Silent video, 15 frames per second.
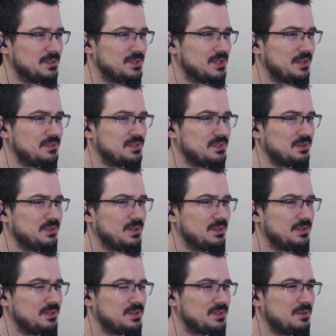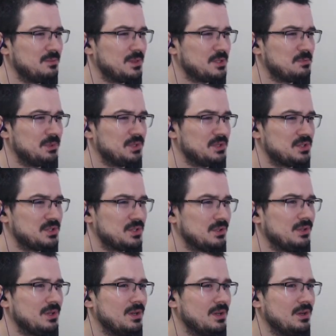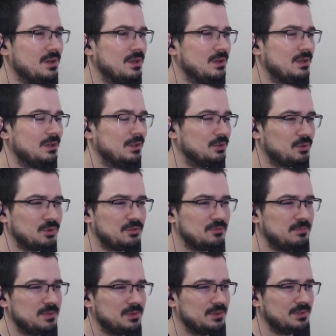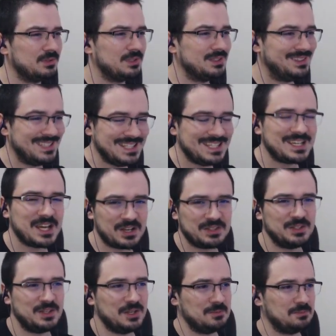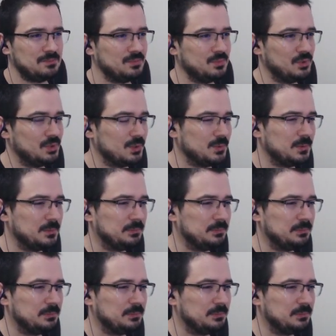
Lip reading: Hearthstone had so much potential. It could have been the card game, you know?